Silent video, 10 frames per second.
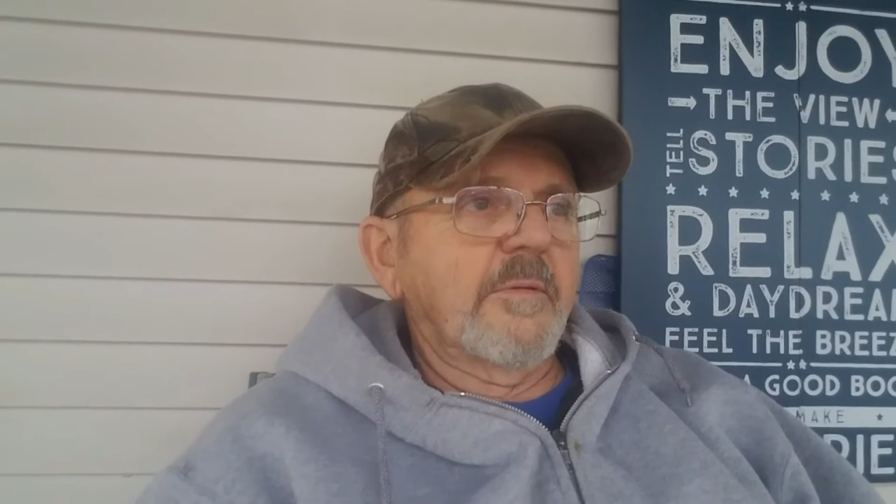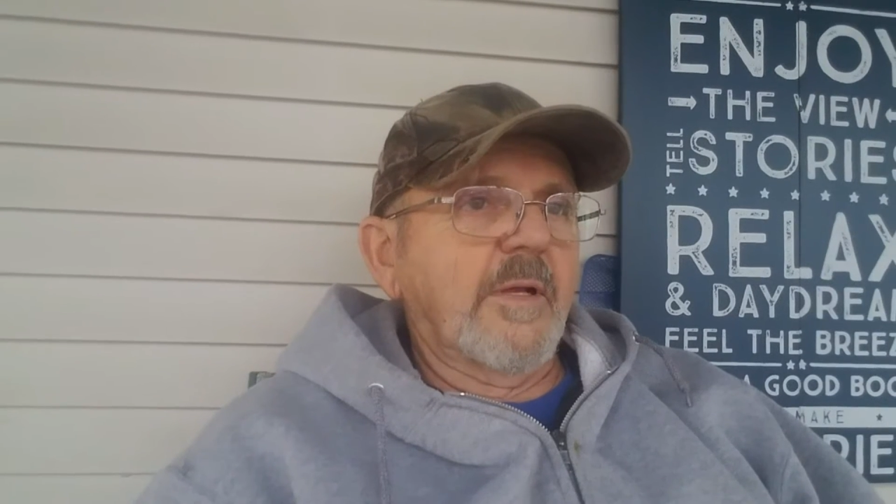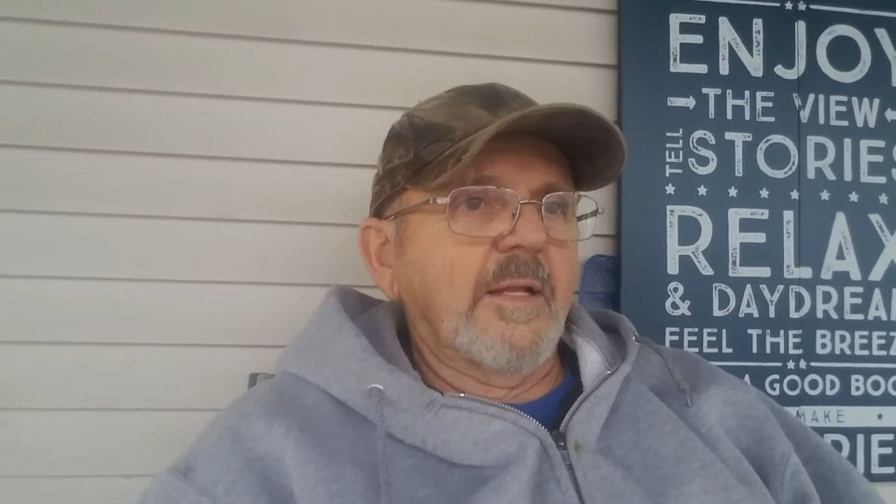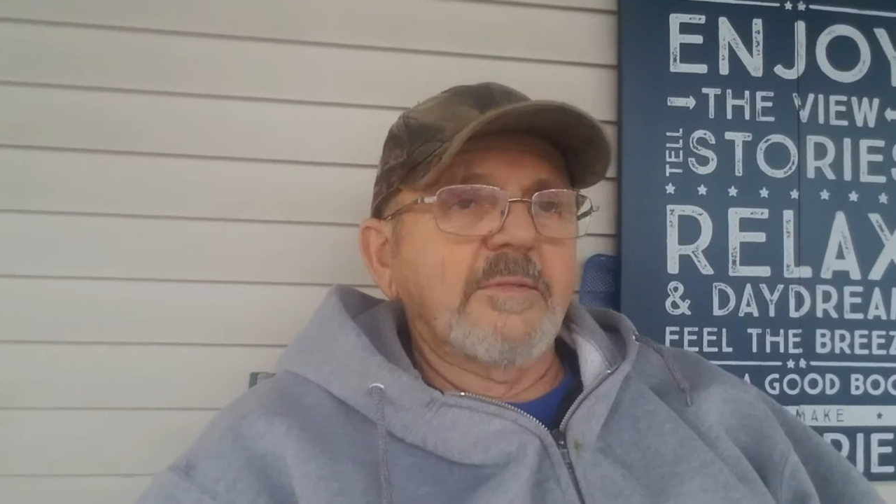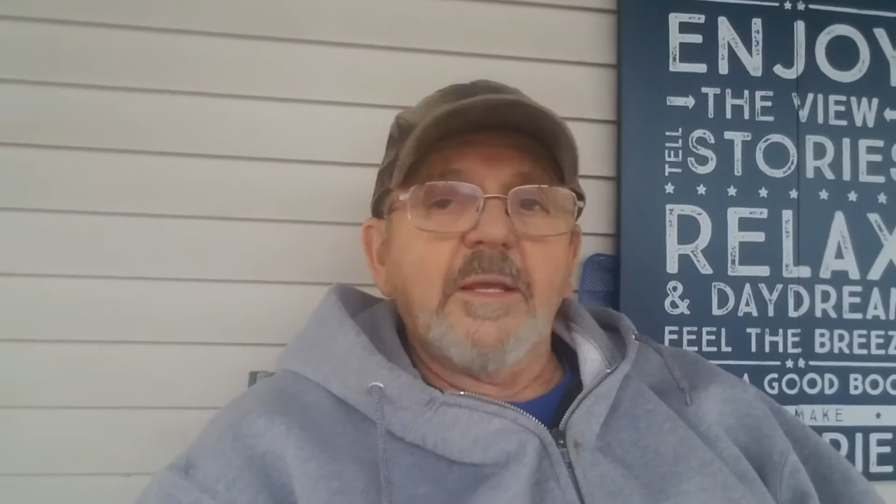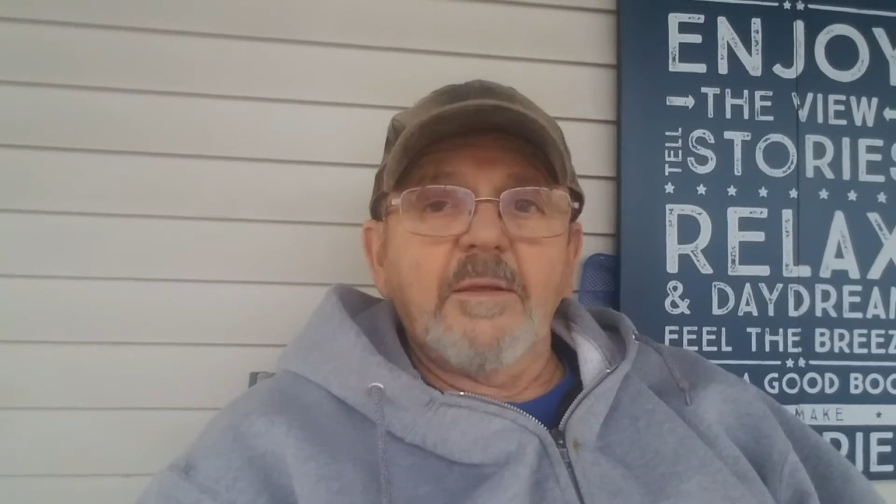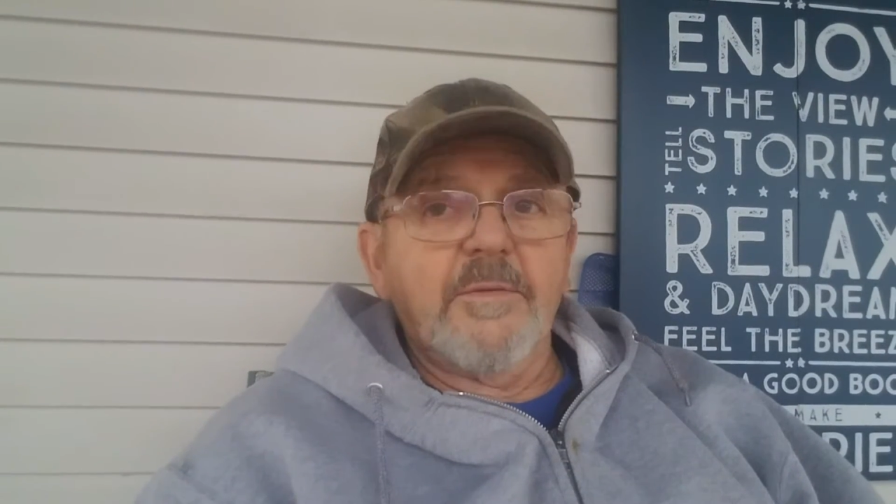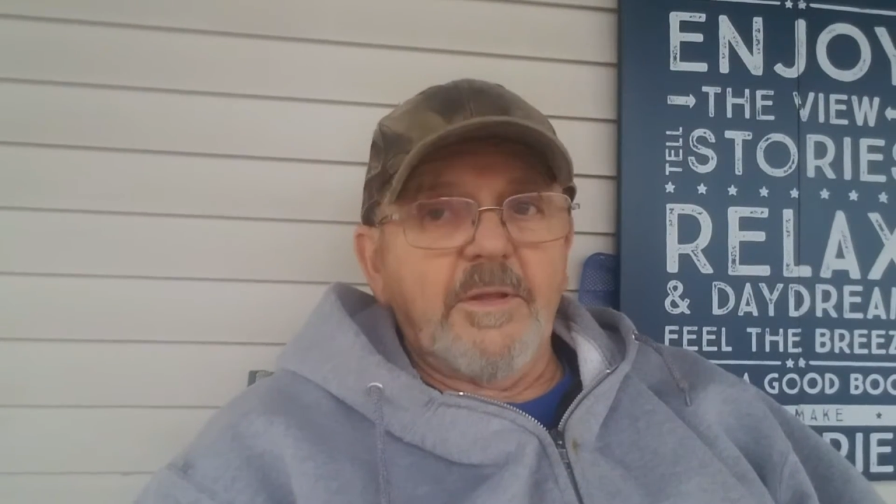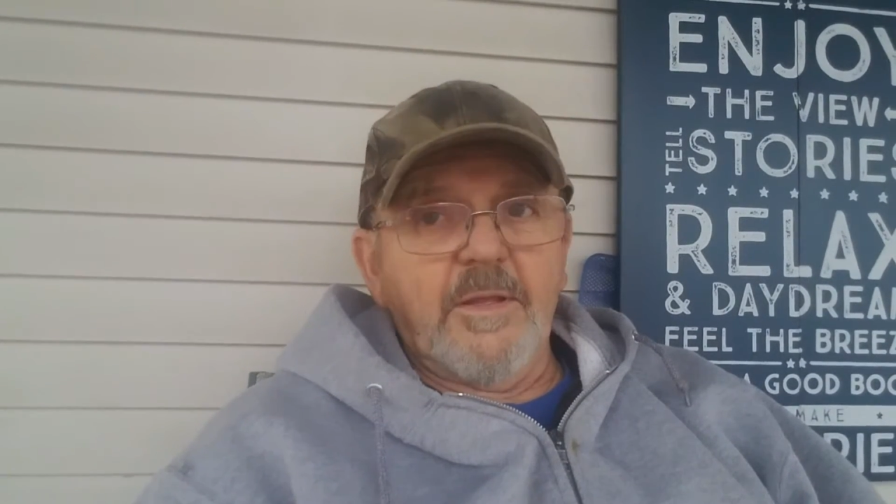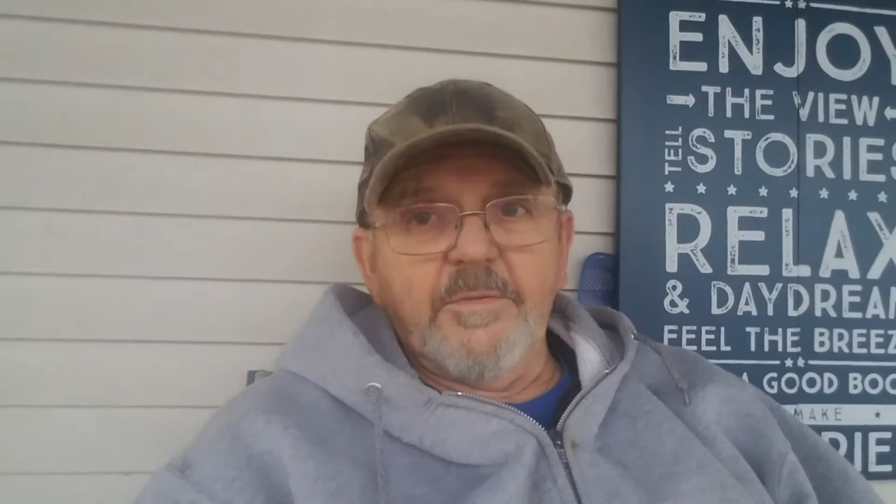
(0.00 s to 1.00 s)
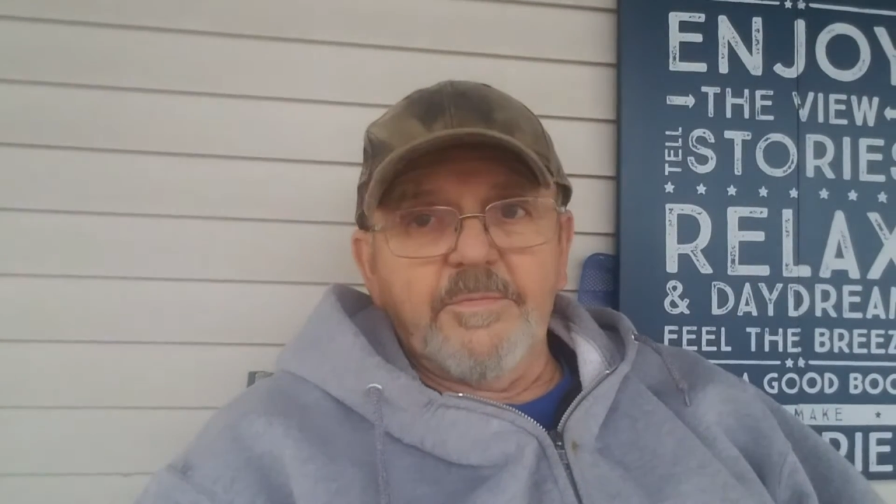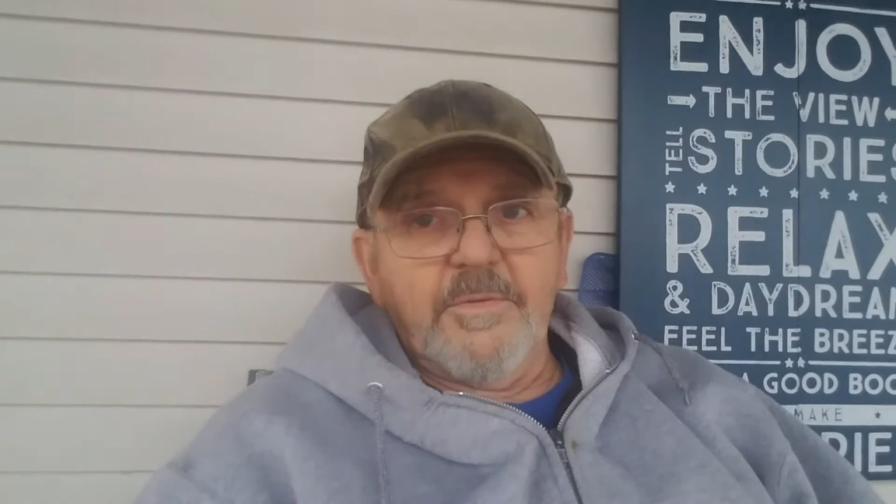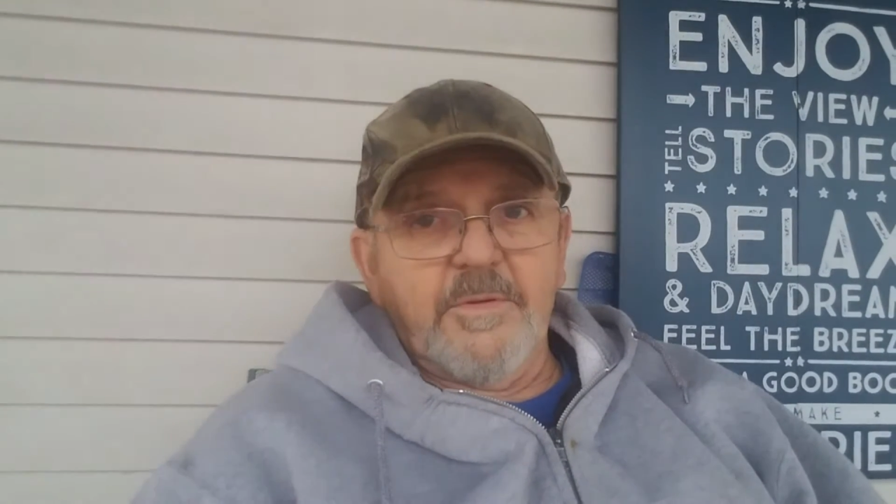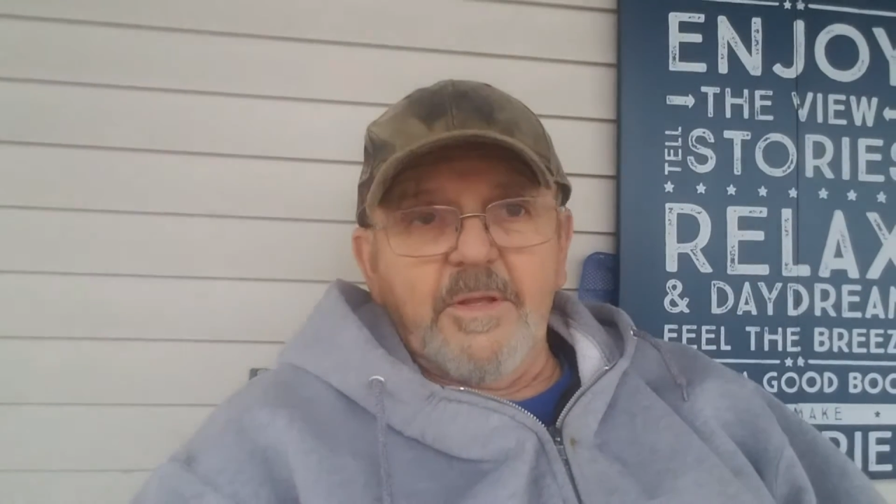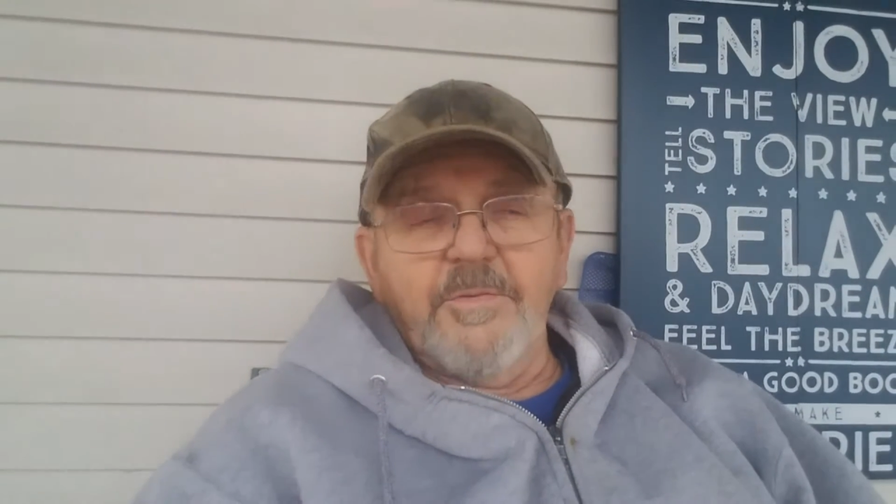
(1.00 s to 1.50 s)
I'd say
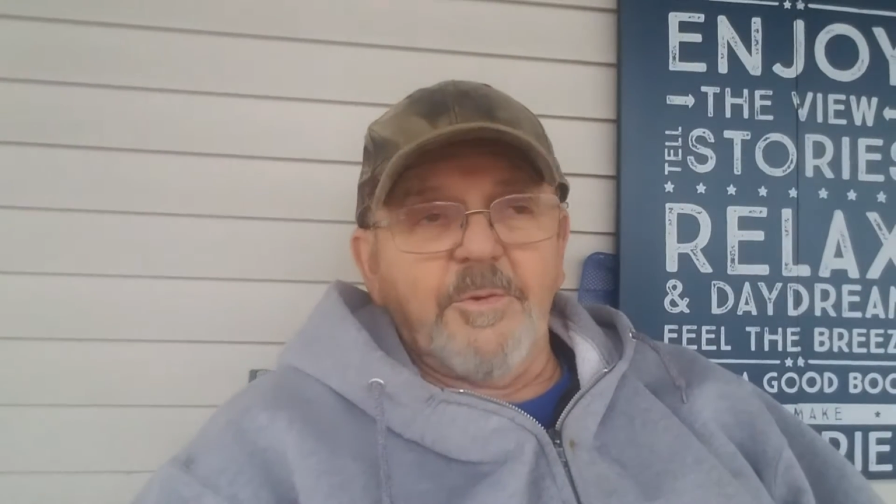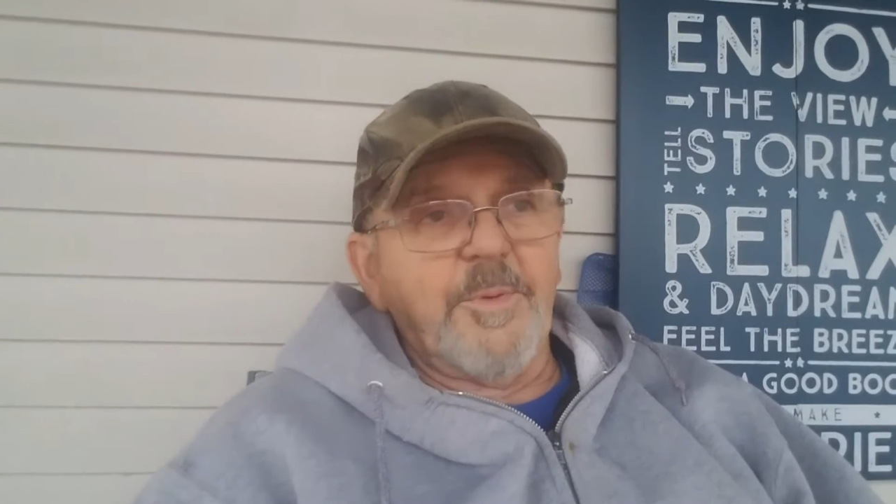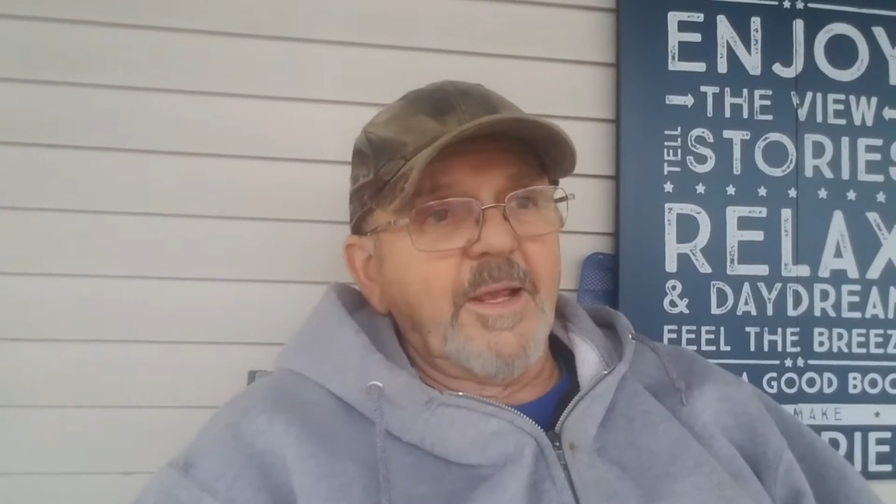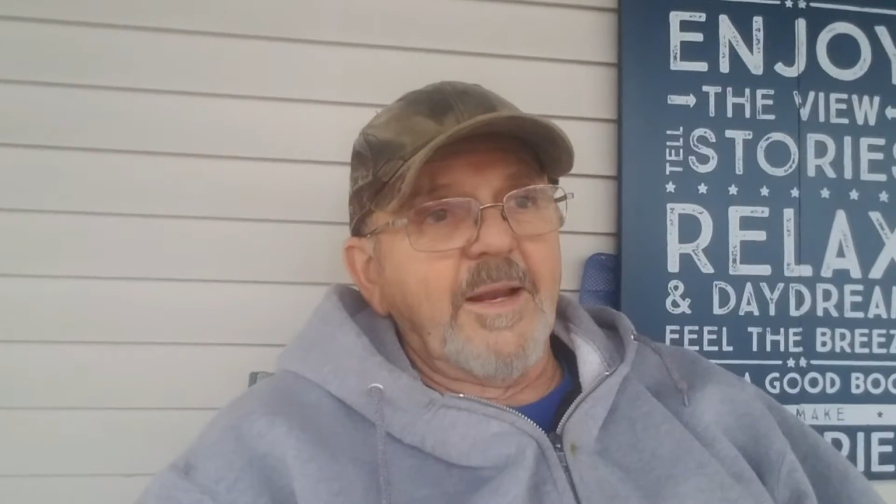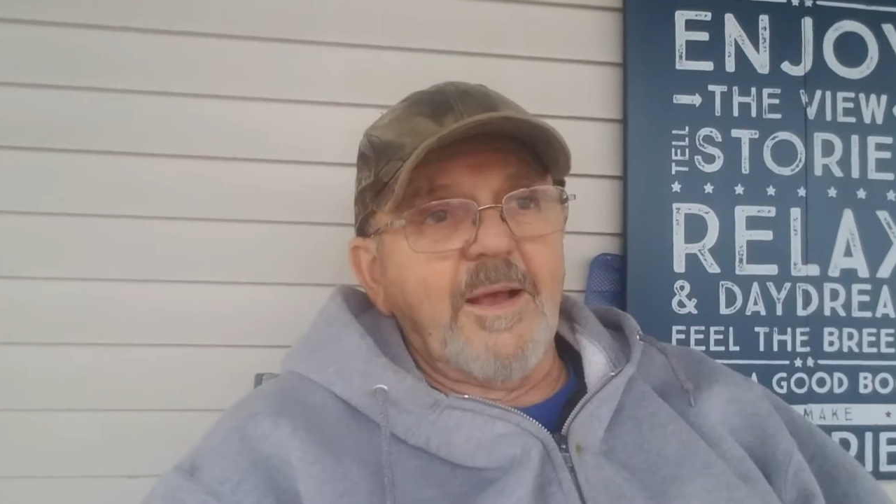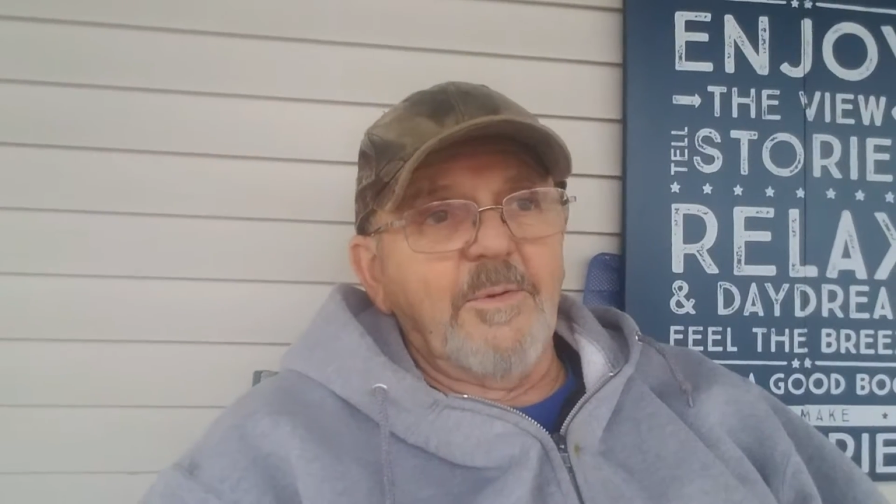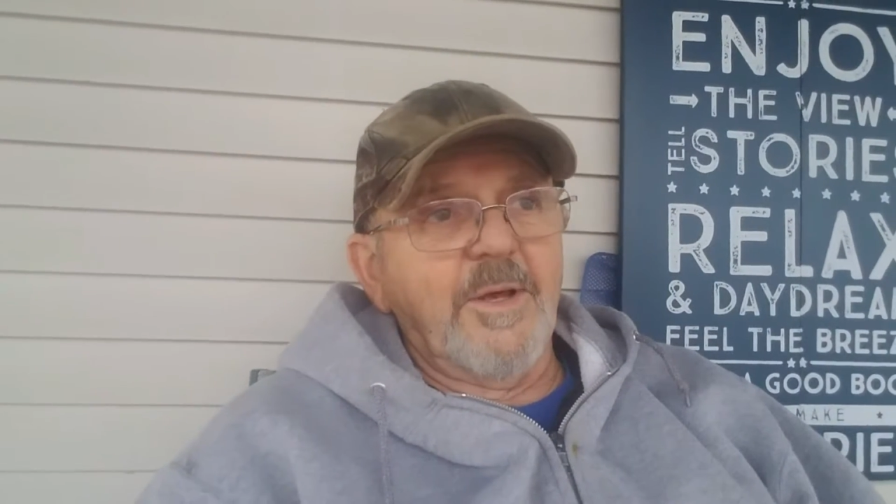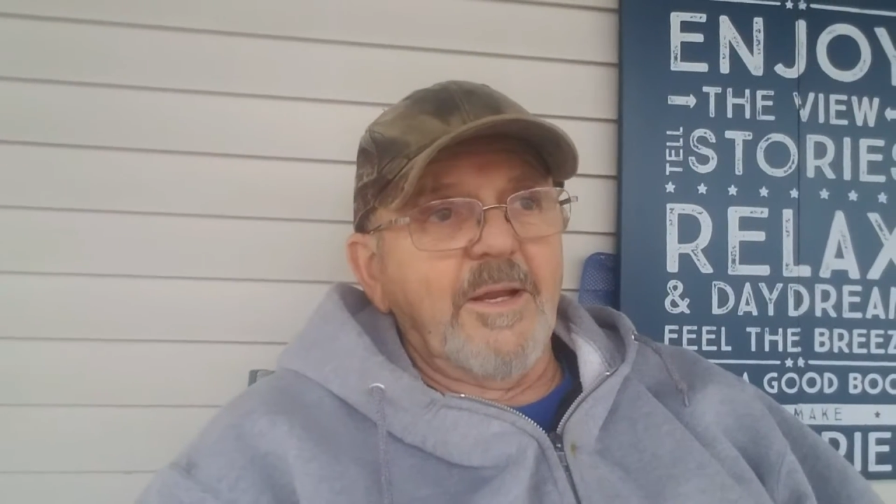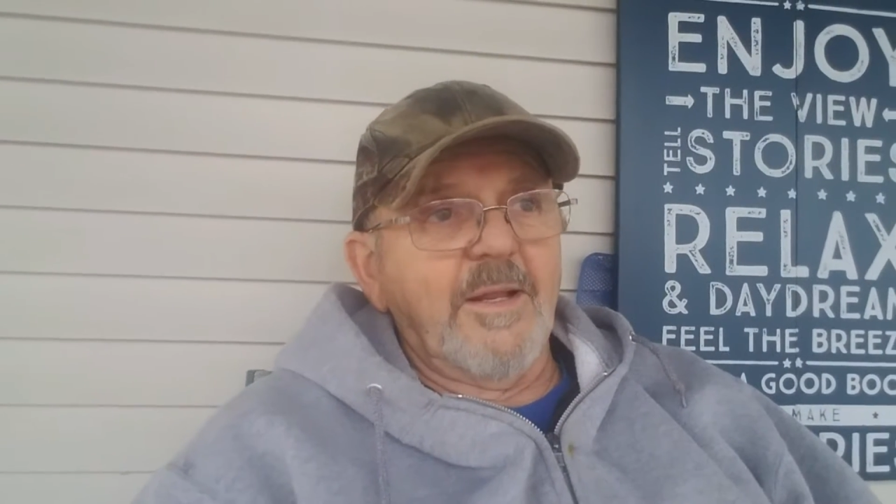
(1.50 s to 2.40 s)
if you're picking out one,